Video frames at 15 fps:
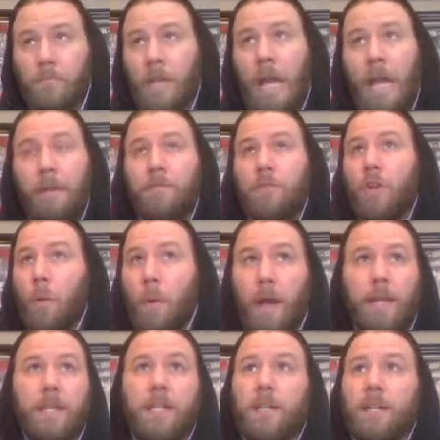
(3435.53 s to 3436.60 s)
I have no
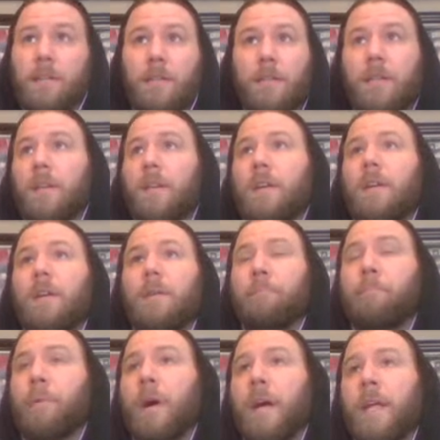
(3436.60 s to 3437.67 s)
idea.
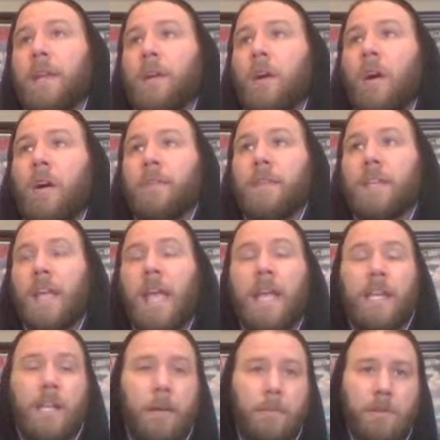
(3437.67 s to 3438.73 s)
But on
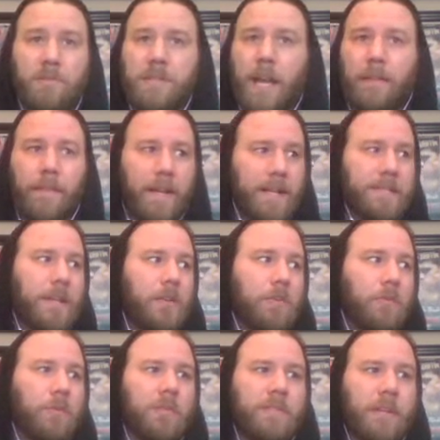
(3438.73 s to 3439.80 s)
the AEW side, like I
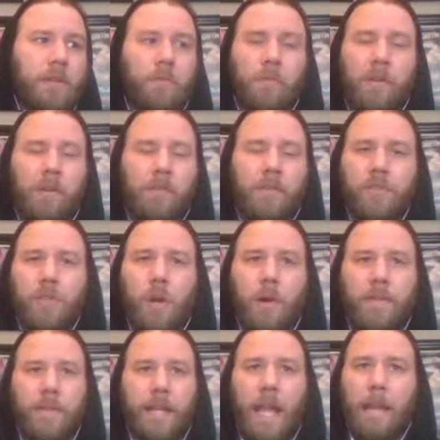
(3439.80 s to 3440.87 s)
said earlier in the show,
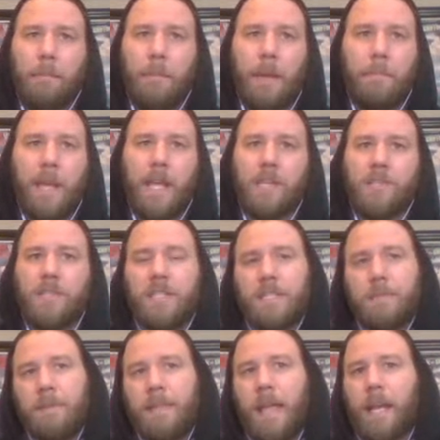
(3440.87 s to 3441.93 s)
I think Hangman Page needs
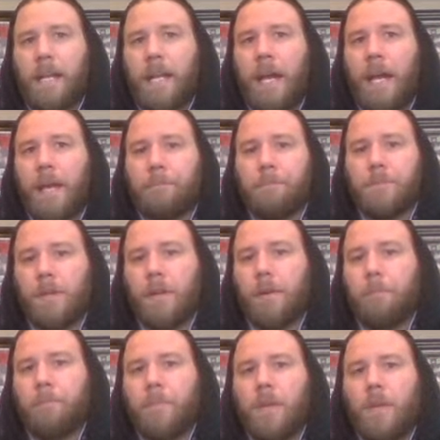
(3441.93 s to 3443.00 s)
to be that guy.
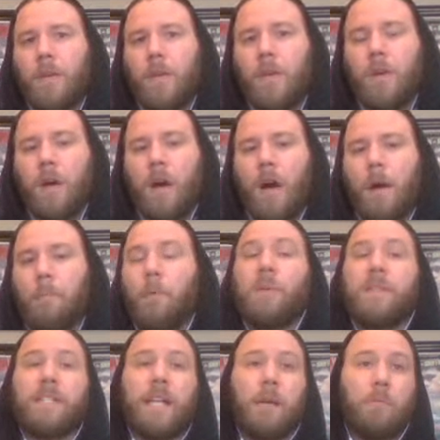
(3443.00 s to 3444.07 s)
So, but
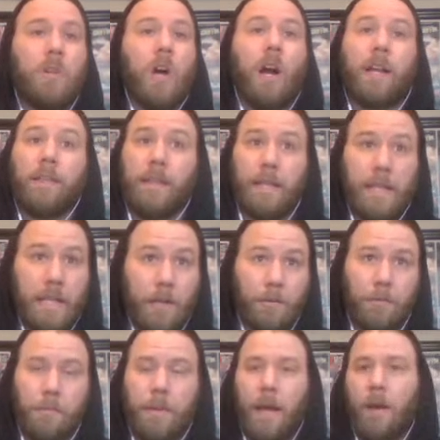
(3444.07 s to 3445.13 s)
once again, we're talking a year
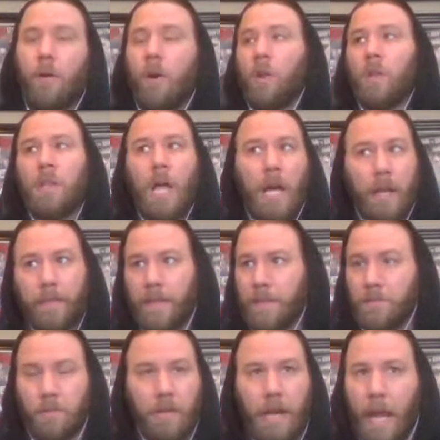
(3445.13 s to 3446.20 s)
from now. A lot of
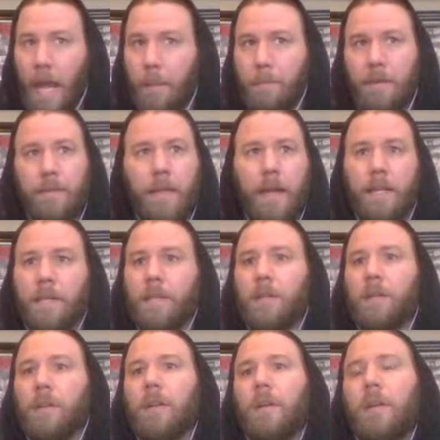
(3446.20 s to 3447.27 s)
things are going to happen in that
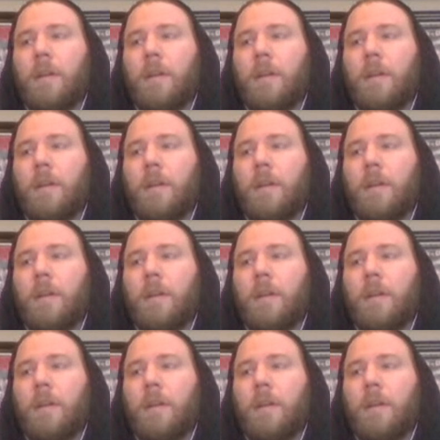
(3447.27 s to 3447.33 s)
year.